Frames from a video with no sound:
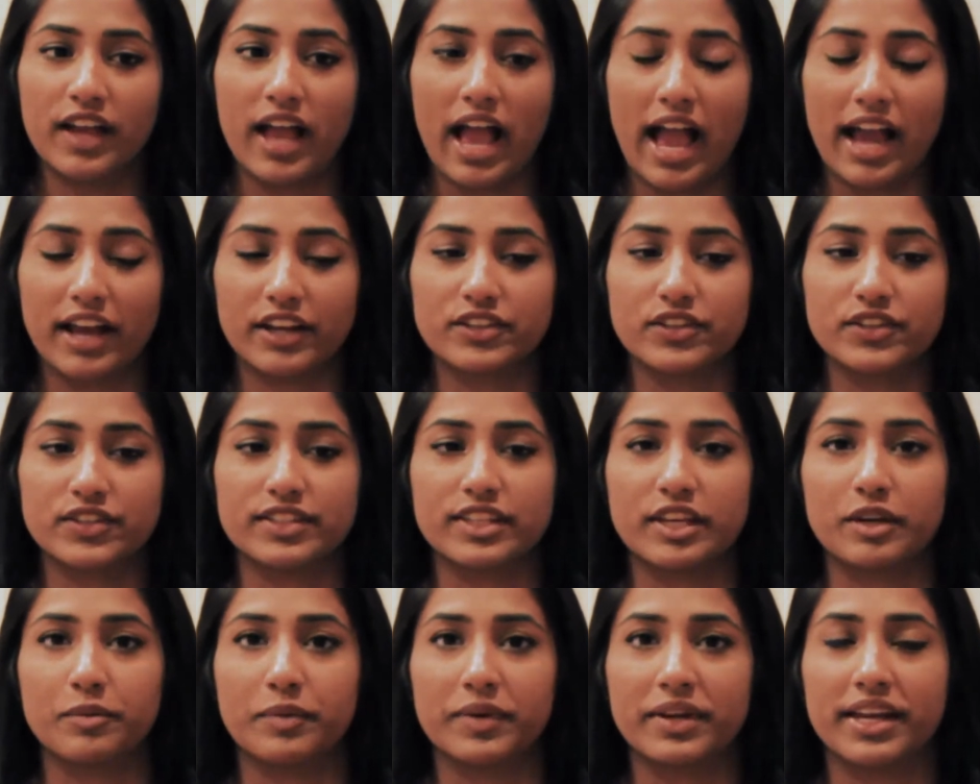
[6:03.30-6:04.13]
actors,
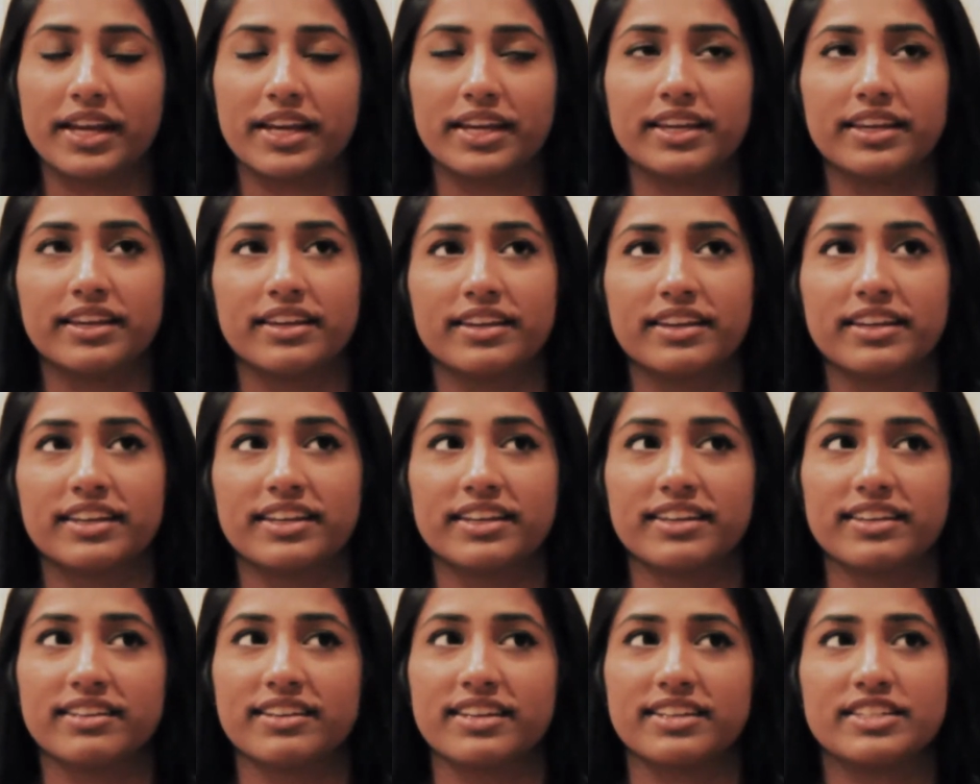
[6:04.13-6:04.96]
like when I
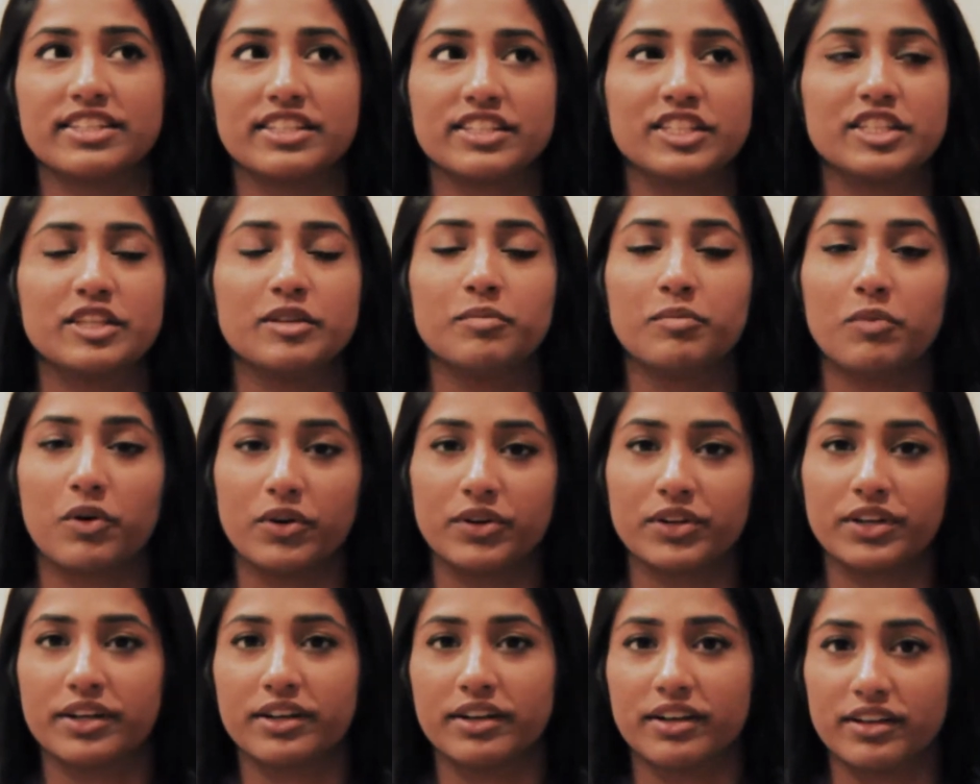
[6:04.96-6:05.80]
get to see
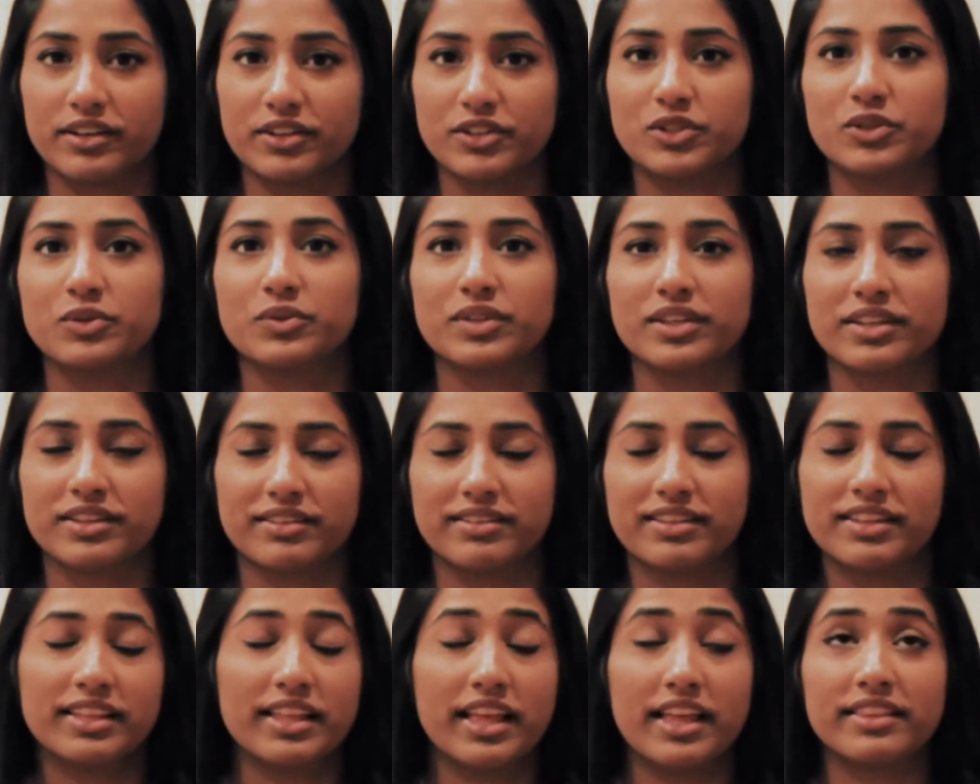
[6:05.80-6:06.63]
Monica do
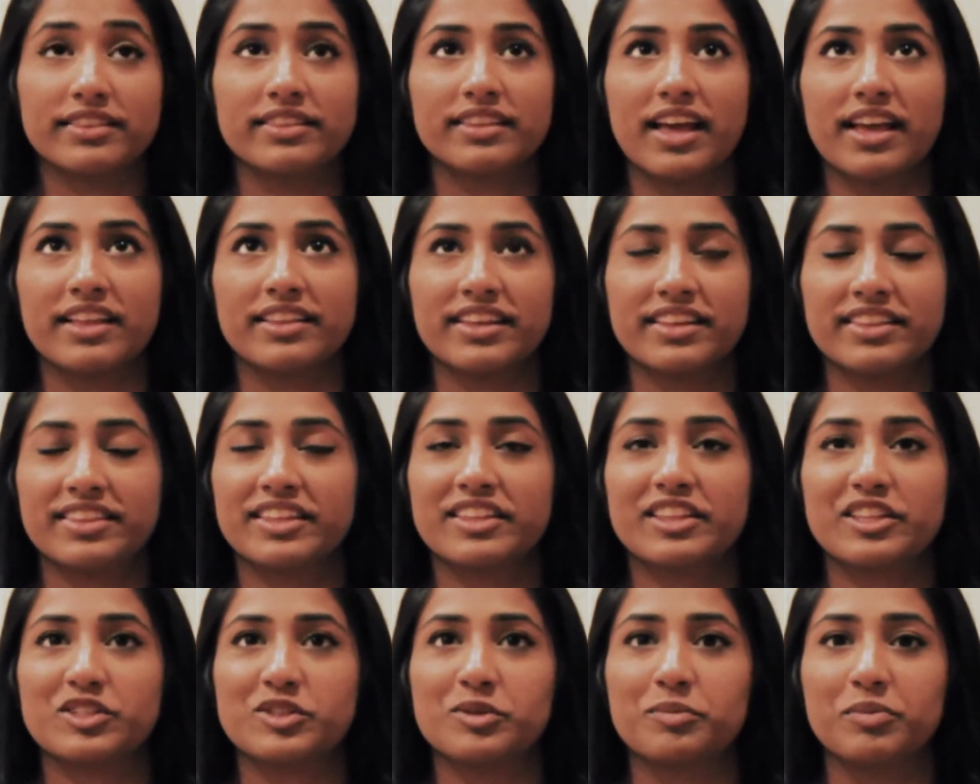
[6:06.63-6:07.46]
the, and I
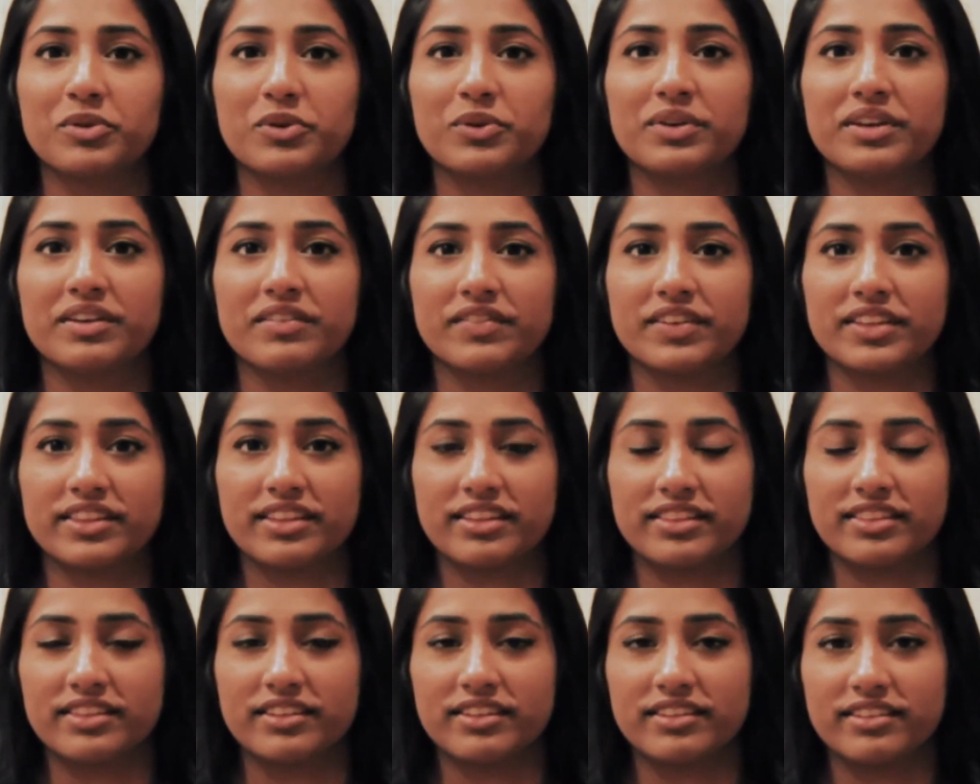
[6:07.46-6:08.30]
think that's the beauty of
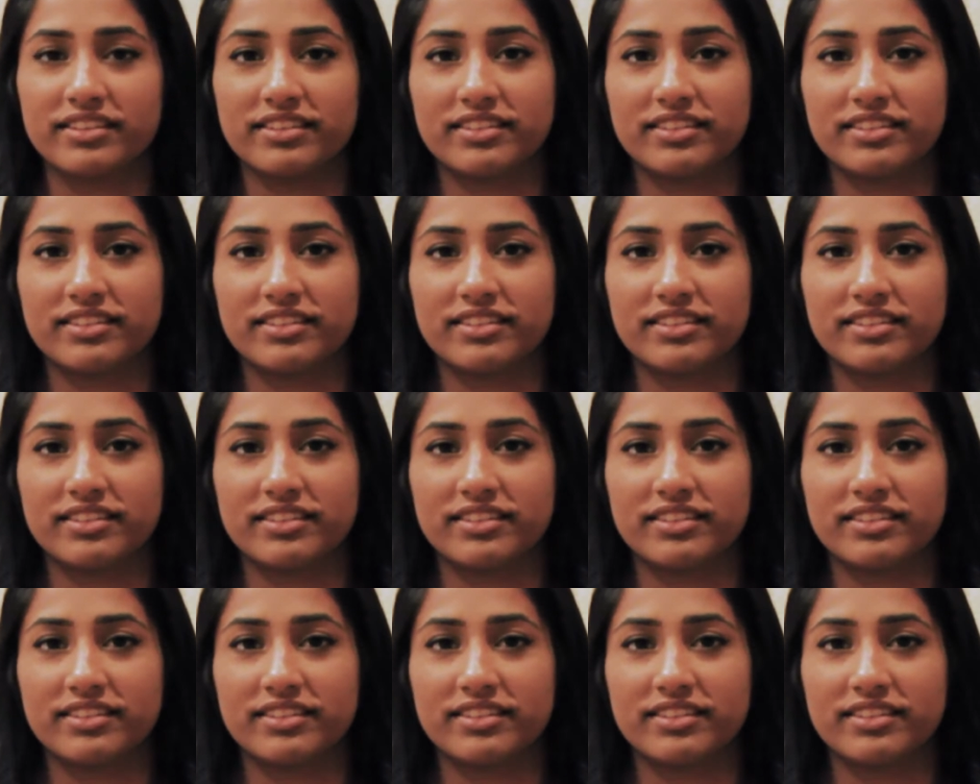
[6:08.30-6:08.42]
it,